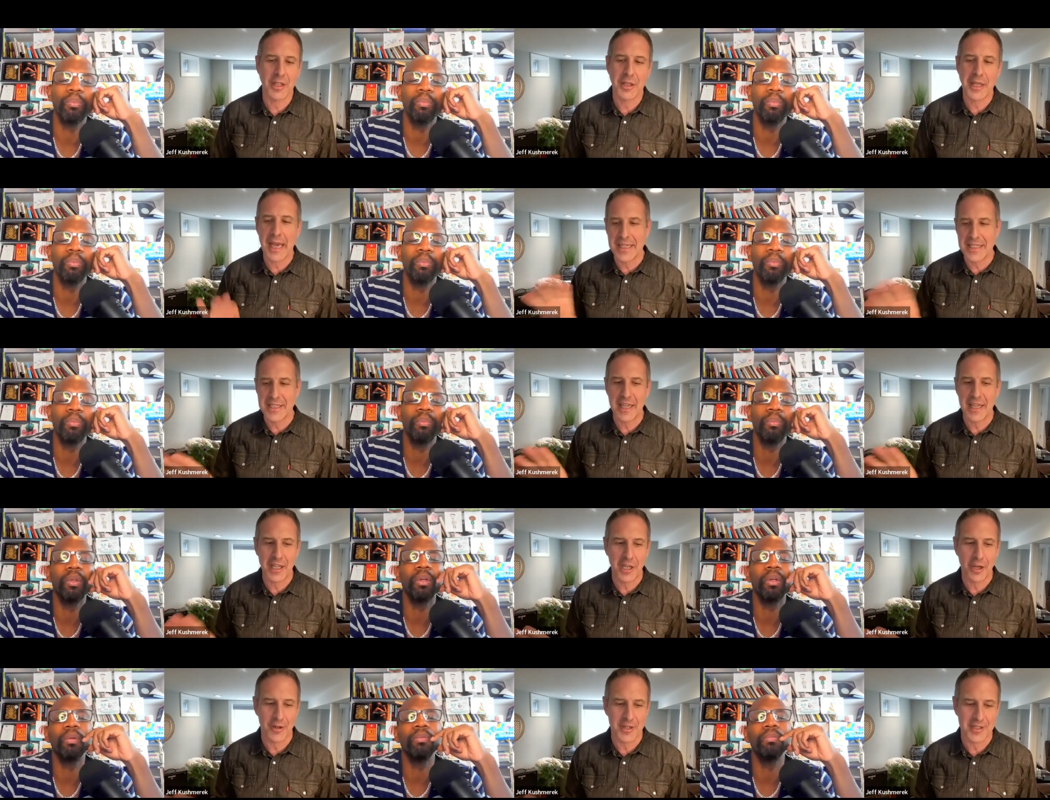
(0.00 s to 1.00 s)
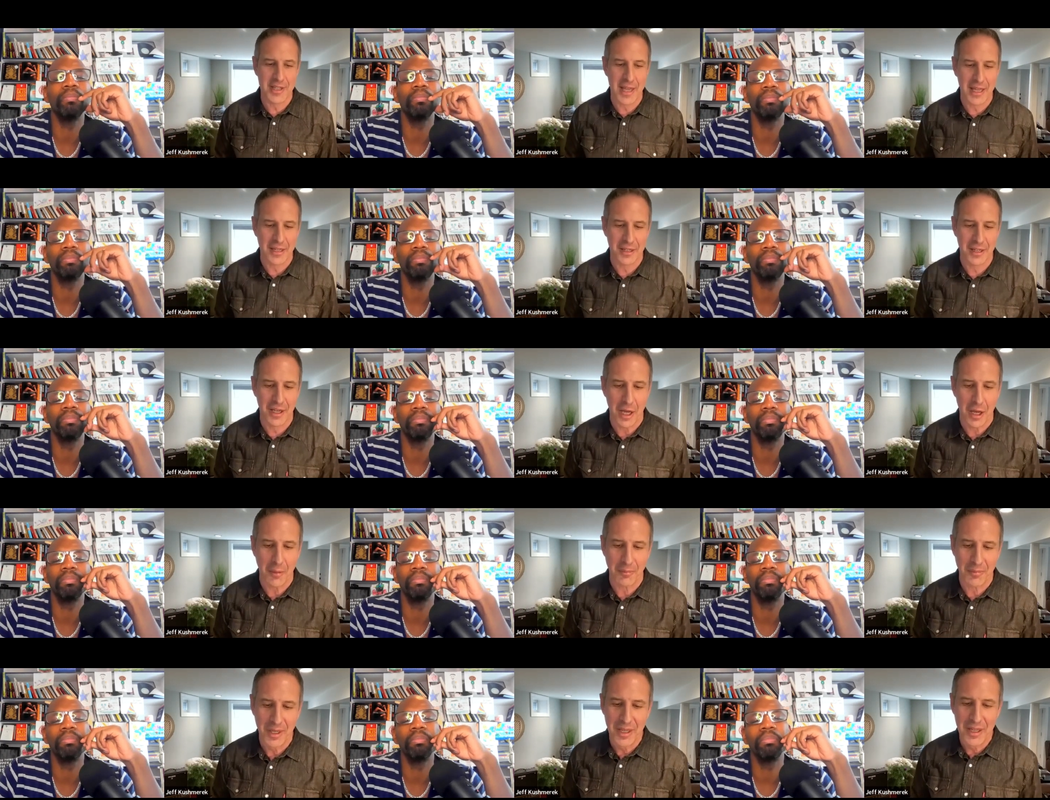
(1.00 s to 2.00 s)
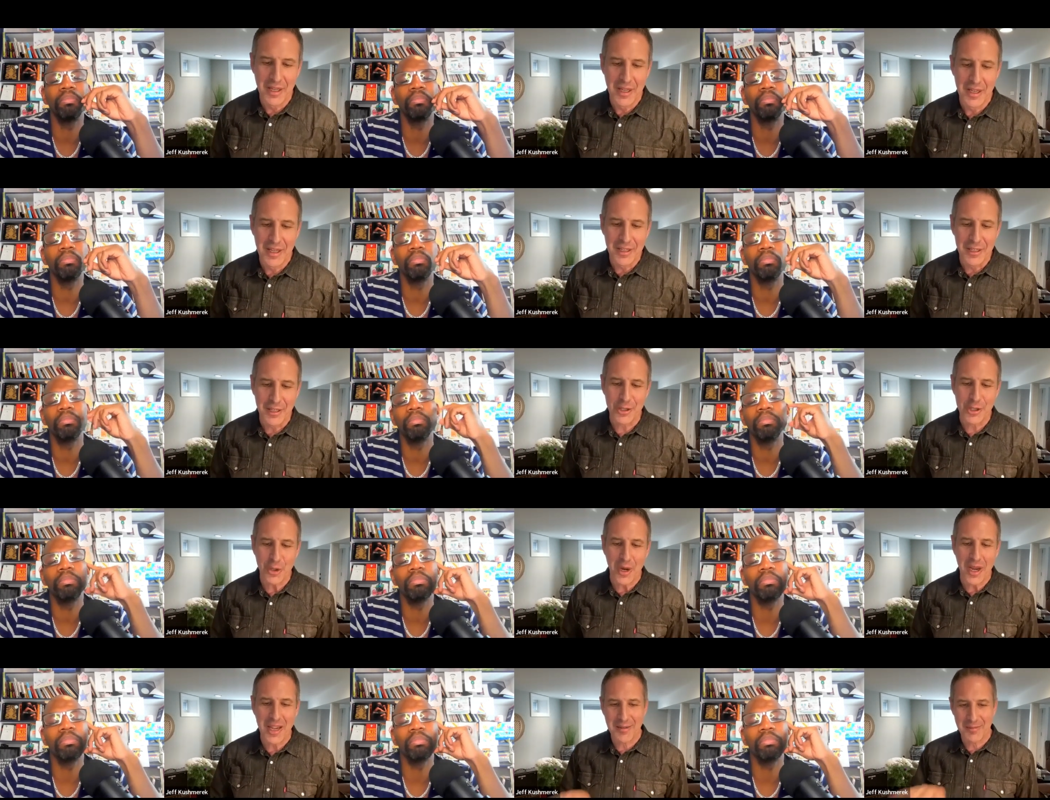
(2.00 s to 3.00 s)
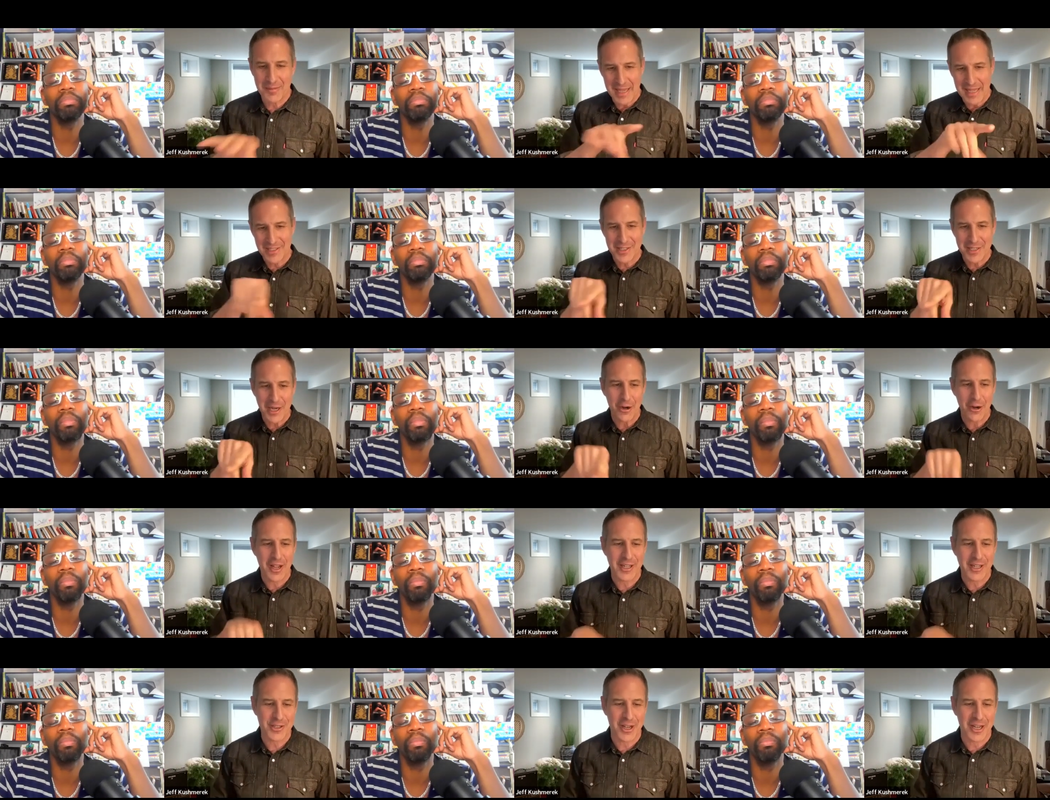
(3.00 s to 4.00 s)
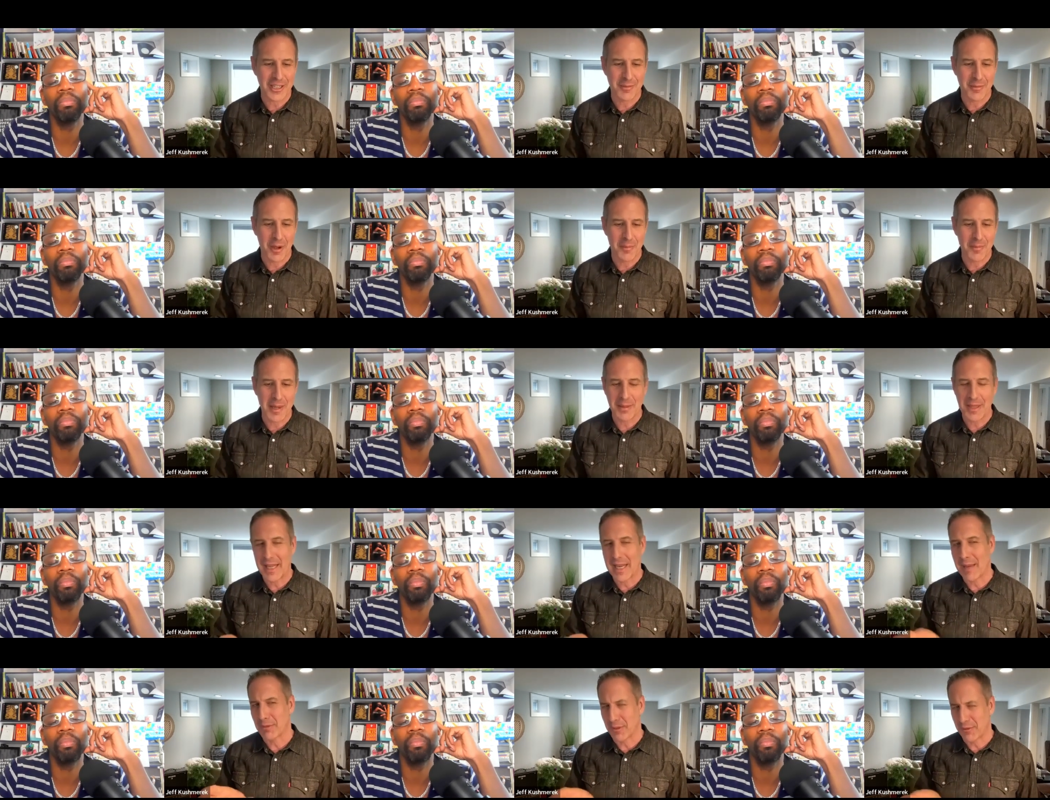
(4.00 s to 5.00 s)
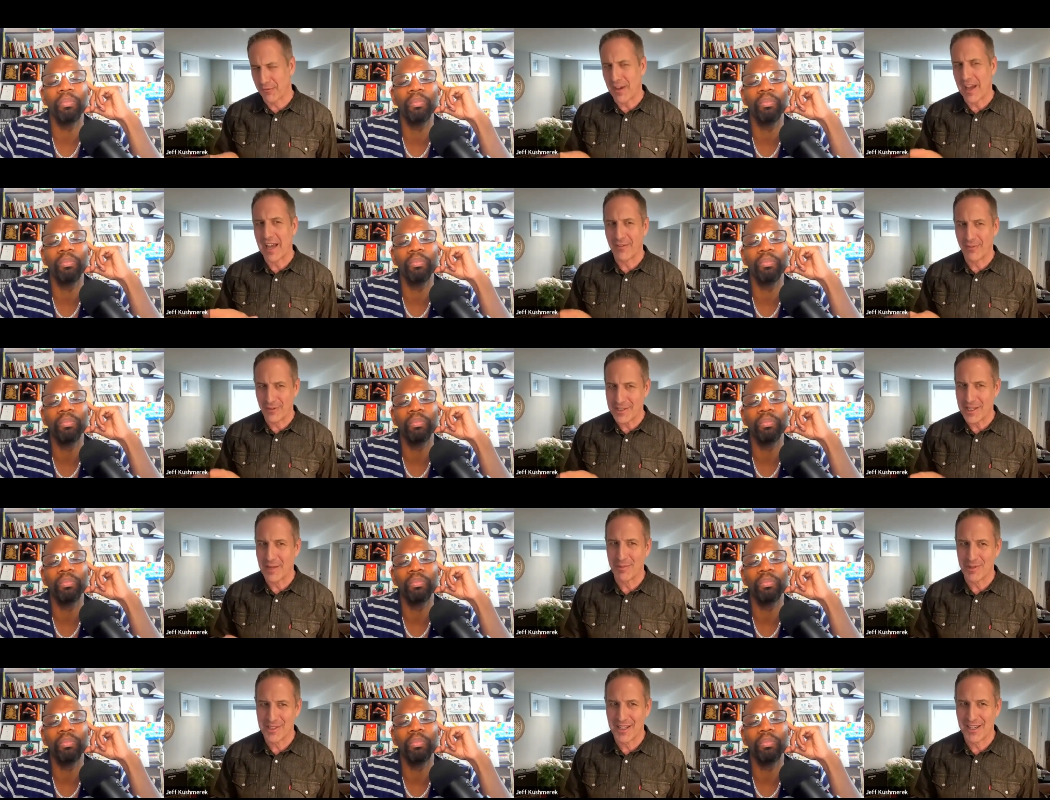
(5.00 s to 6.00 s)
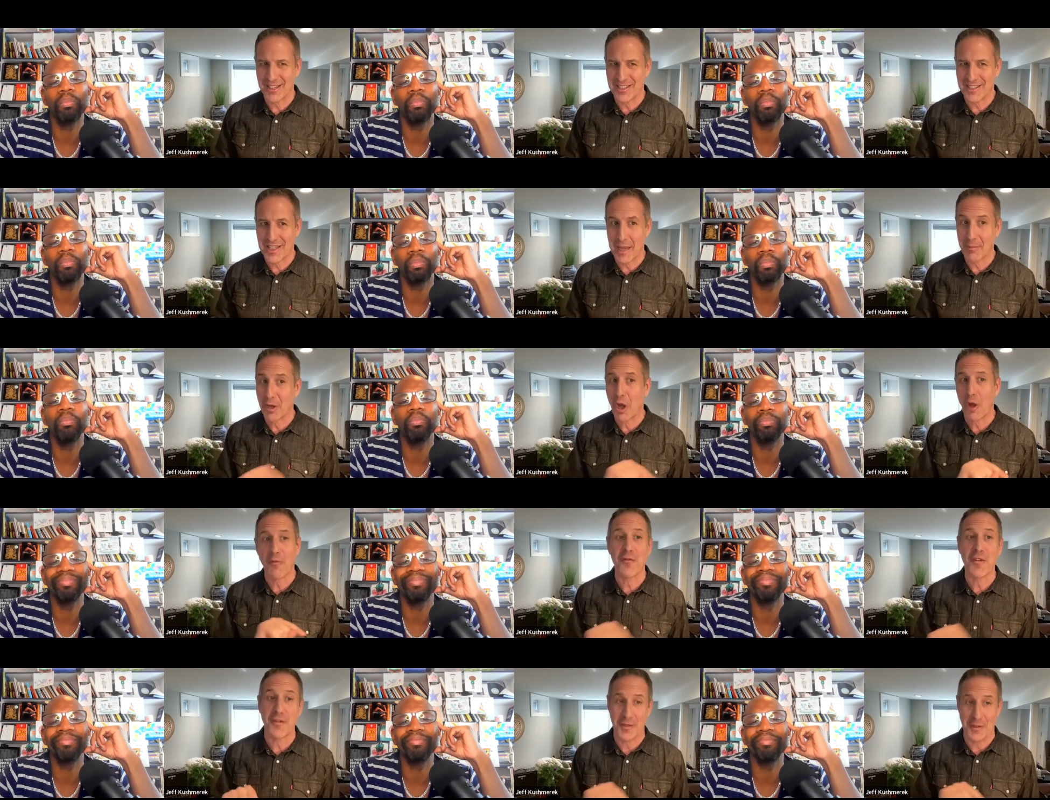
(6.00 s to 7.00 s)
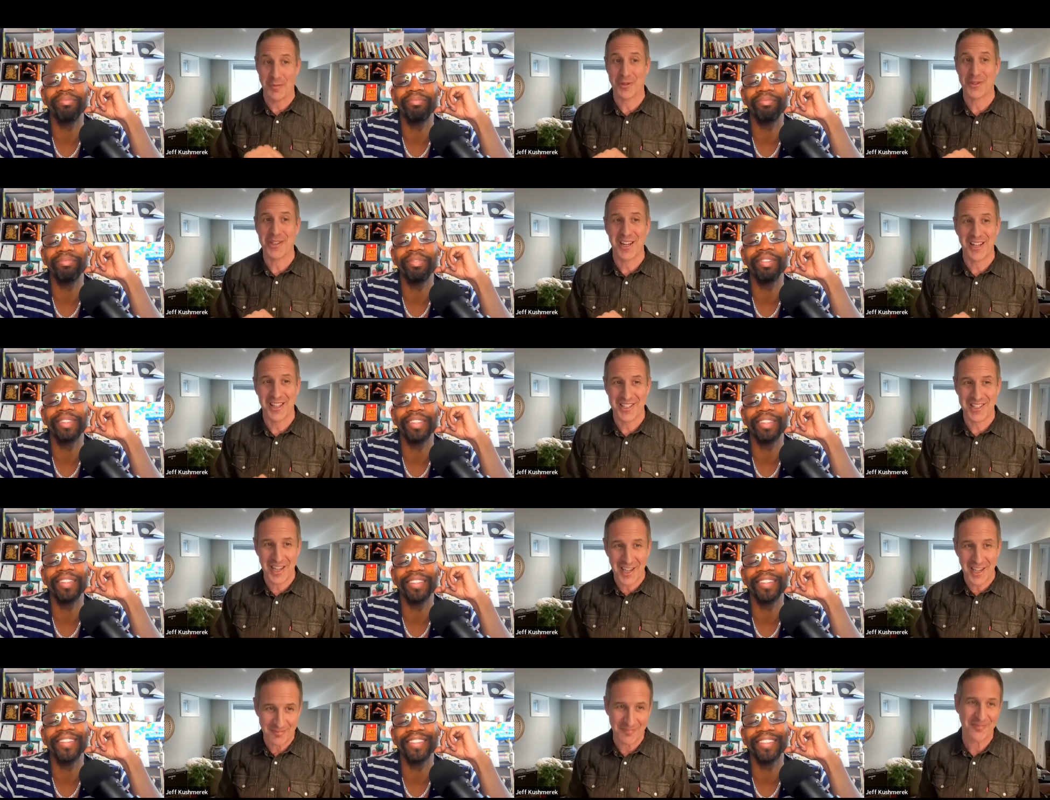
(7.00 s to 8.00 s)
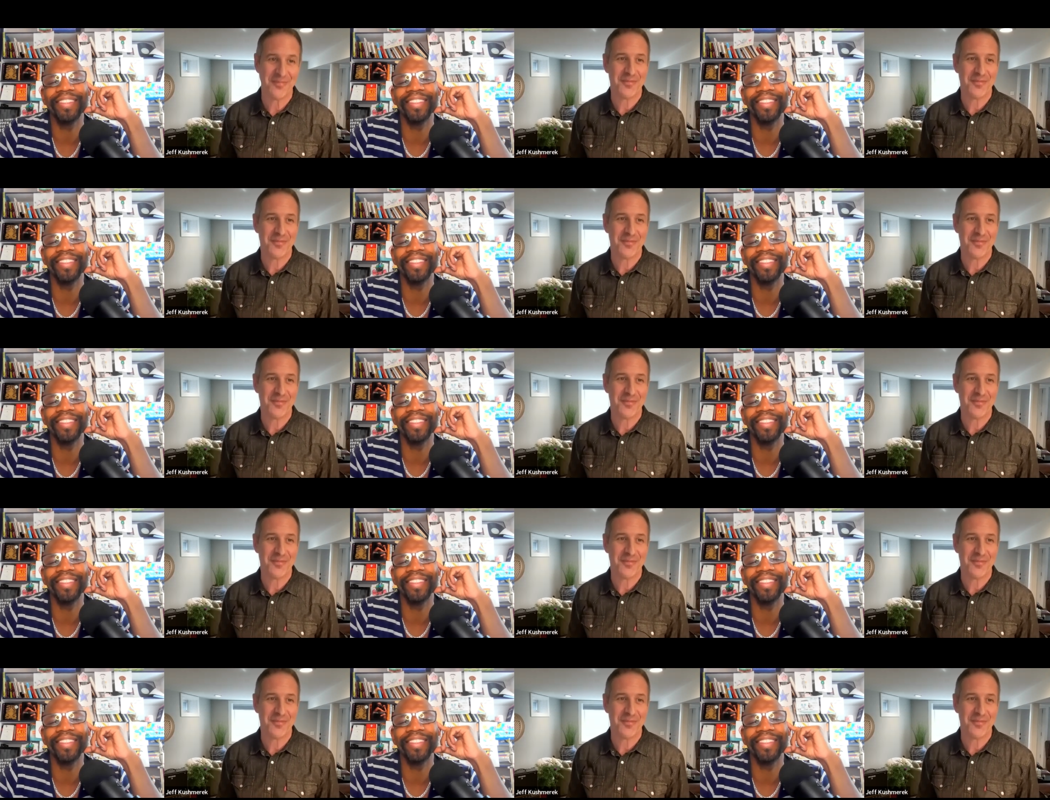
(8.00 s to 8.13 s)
Speaker 1: The idea here is that. Um, you try and that scenario I just talked about, maybe that happens five or 10% of the time, but not 50% of the time.